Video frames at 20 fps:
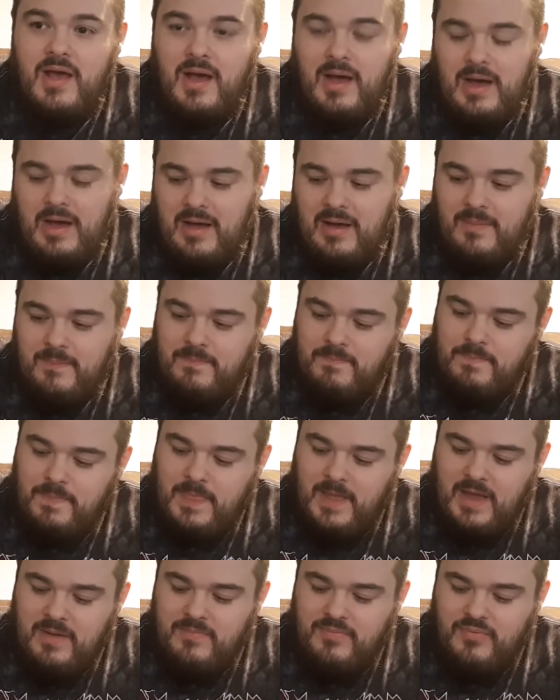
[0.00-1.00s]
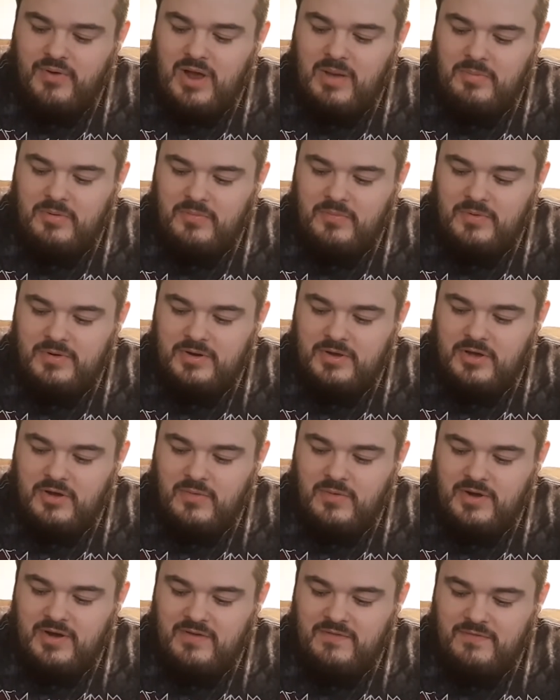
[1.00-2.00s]
Um, I probably wouldn't
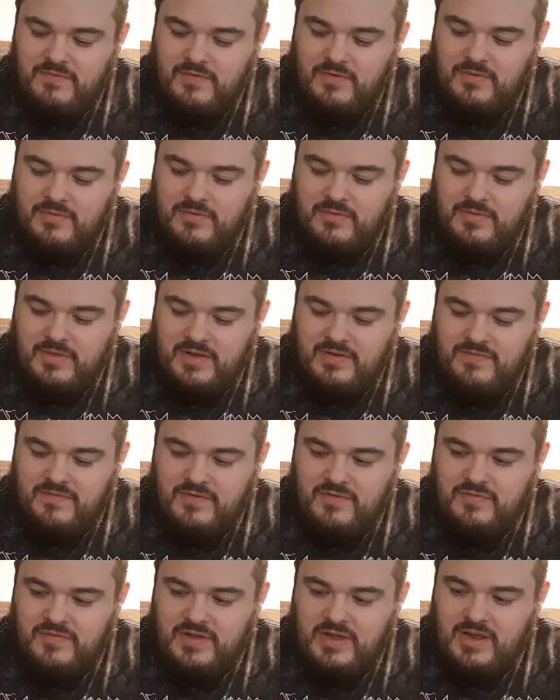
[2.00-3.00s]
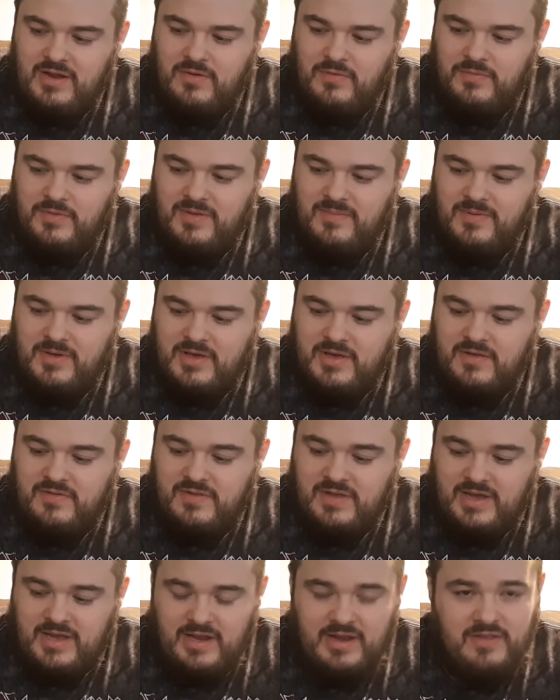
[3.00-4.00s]
go any further than 15 only because,
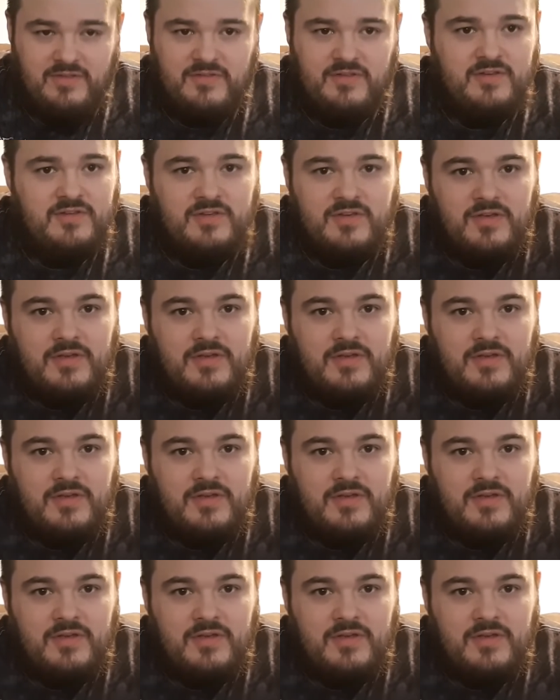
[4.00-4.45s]
like, it is such a...